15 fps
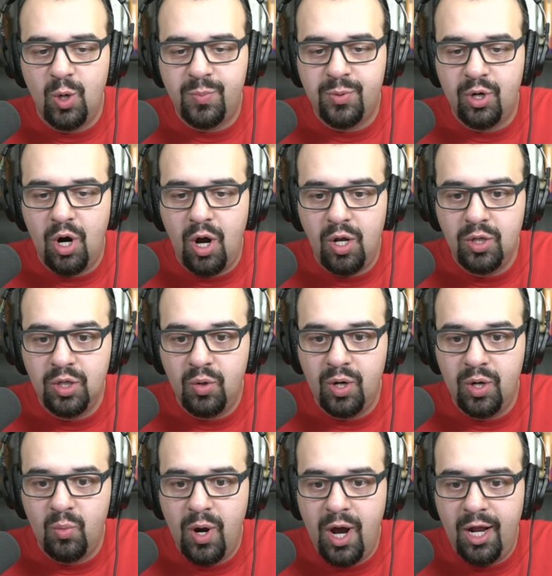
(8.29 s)
Hope you're all
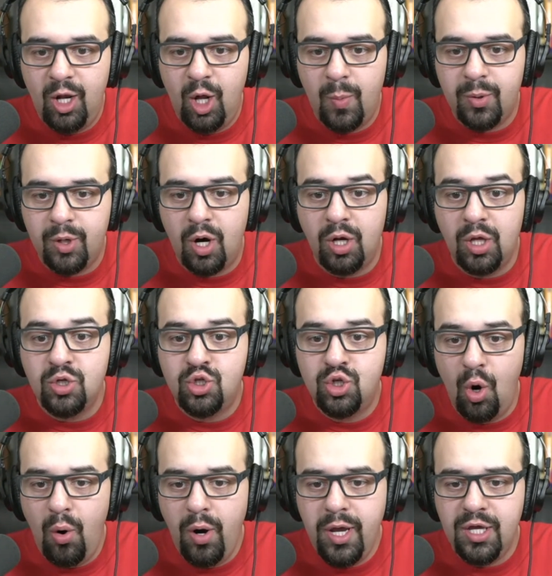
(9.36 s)
doing well. Hope you're all
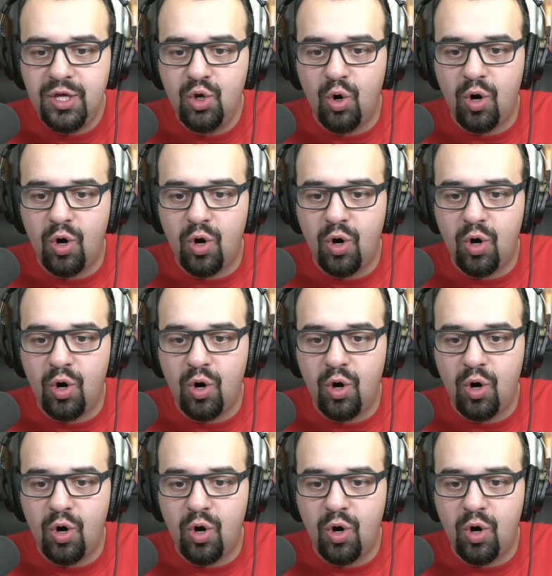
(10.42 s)
enjoying